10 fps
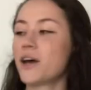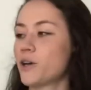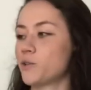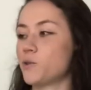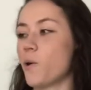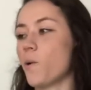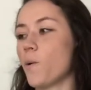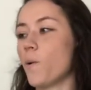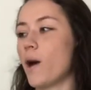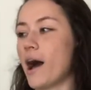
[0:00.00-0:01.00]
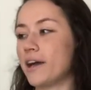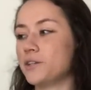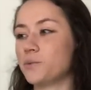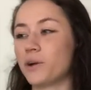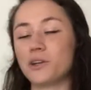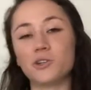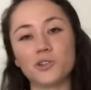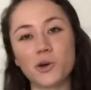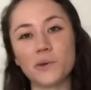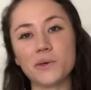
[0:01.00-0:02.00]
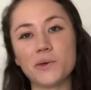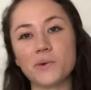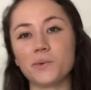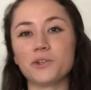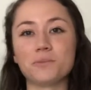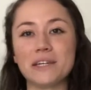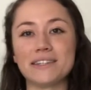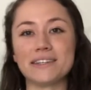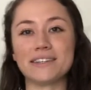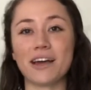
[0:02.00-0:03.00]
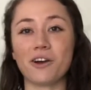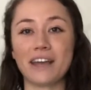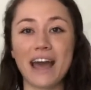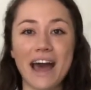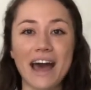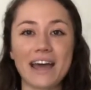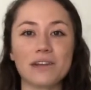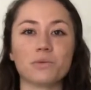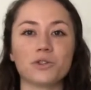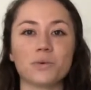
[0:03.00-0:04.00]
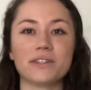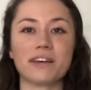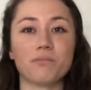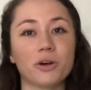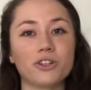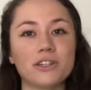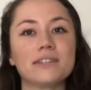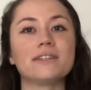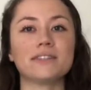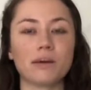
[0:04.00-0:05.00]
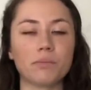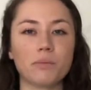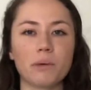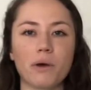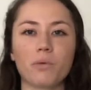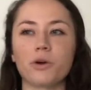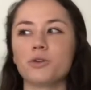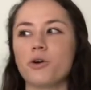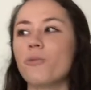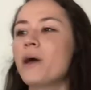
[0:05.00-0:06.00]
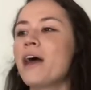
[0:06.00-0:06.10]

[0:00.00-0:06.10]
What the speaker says: So I just wanted to show you which pieces I already had and which ones I've purchased to supplement my wardrobe